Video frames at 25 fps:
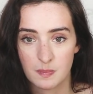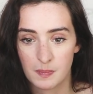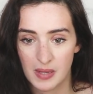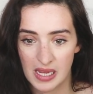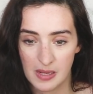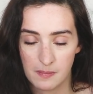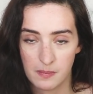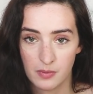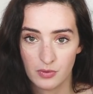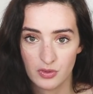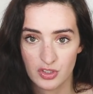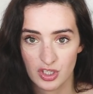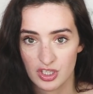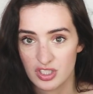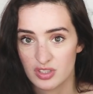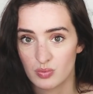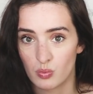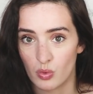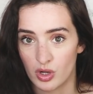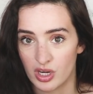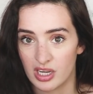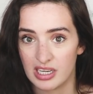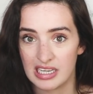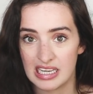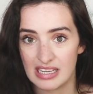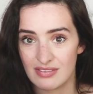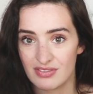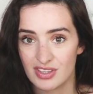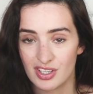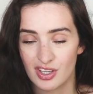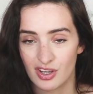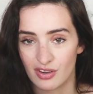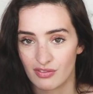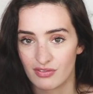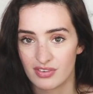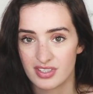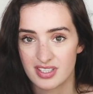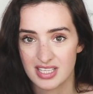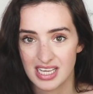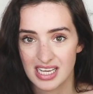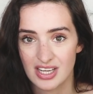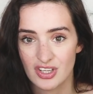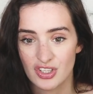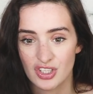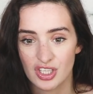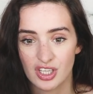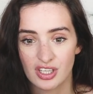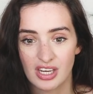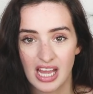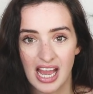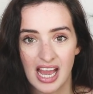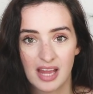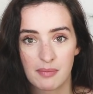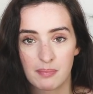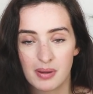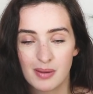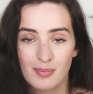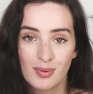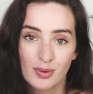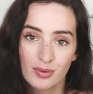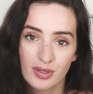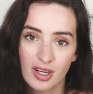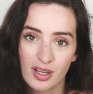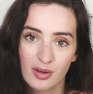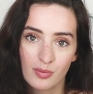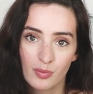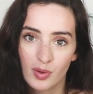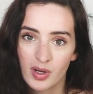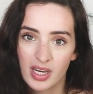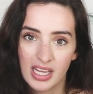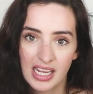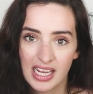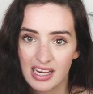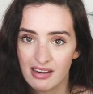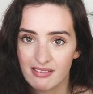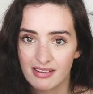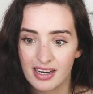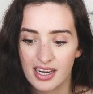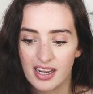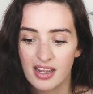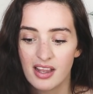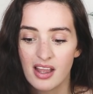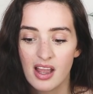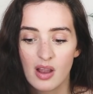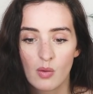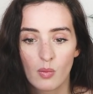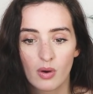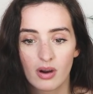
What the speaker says: people just want to leave the conversation and people don't want to hear it.